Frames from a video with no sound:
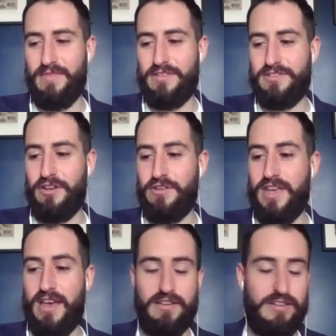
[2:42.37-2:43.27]
So
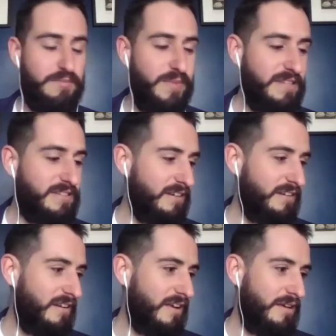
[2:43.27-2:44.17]
yeah,
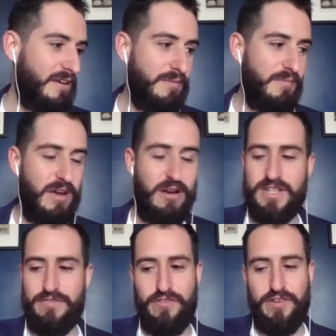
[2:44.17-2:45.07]
competing. I was
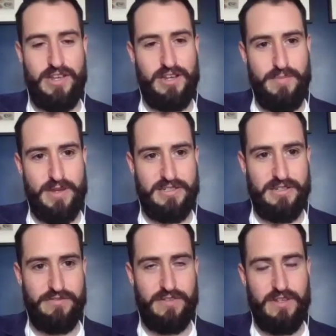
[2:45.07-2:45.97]
never really a
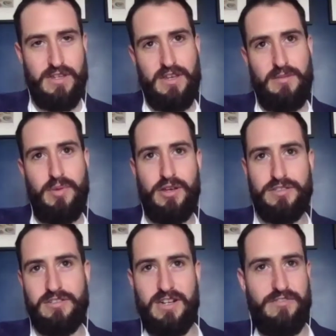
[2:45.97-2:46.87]
competitive
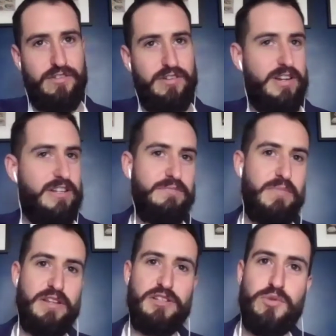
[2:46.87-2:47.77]
person. I never really did
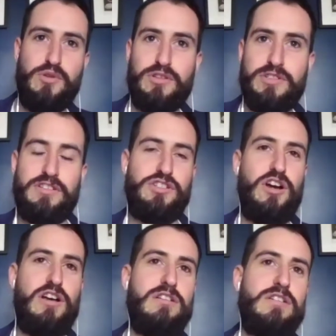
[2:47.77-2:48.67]
many sports as a
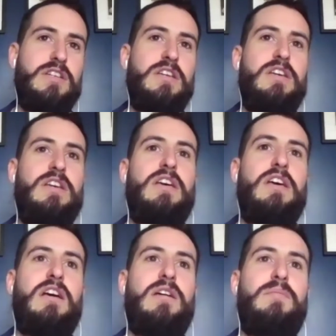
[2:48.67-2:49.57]
child.
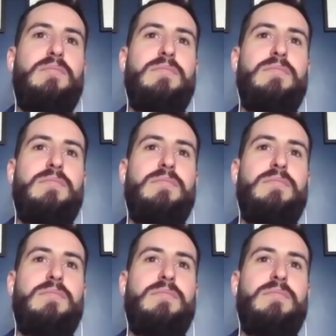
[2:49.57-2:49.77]
I